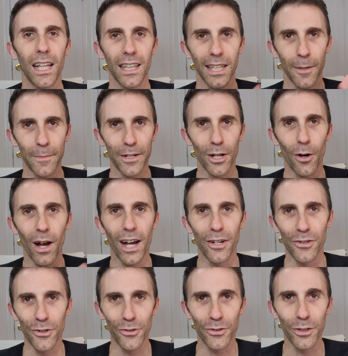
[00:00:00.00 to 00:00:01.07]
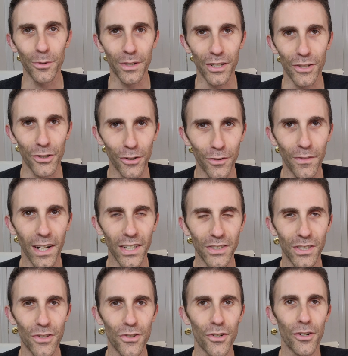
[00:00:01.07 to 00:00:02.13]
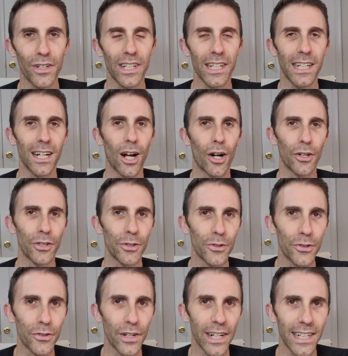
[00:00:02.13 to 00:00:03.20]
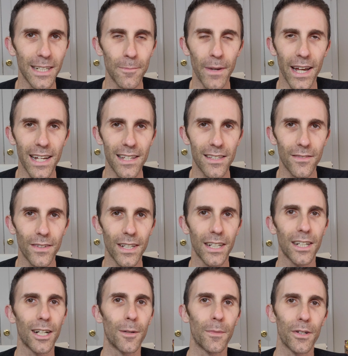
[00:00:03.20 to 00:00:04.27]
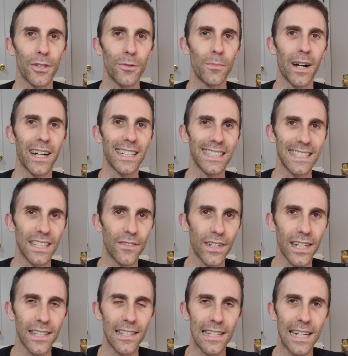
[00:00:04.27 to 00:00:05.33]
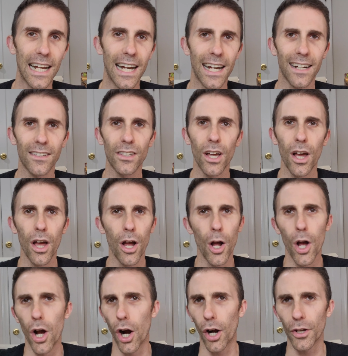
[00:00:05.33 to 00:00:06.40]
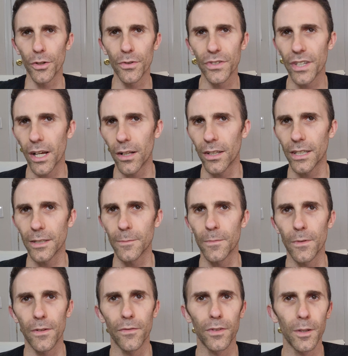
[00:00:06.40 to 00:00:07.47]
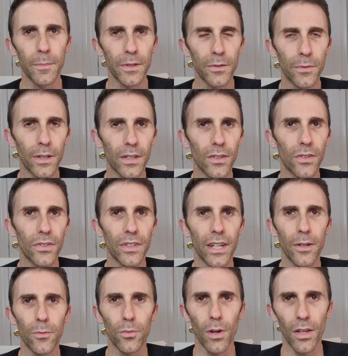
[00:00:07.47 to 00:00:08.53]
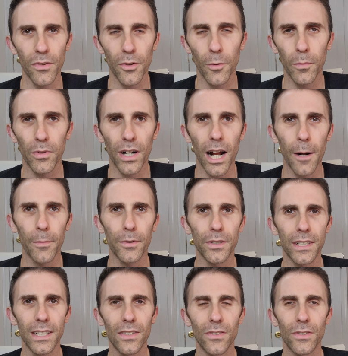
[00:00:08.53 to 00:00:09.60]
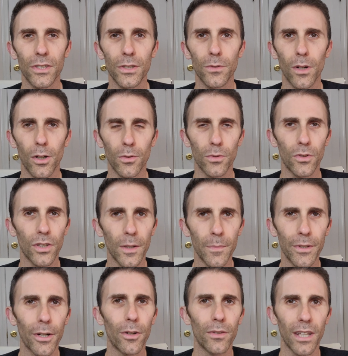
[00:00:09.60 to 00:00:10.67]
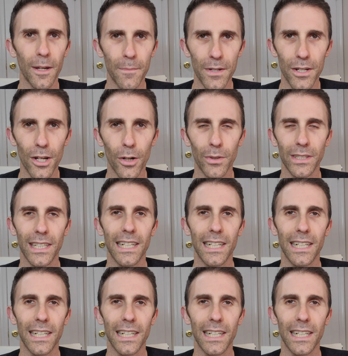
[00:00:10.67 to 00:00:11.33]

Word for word: Let me know how you're doing in your investing journey. Are you creating passive income? Are you buying dividend stocks? Are you selling, flipping real estate, rental properties? Do you own crypto? Let me know in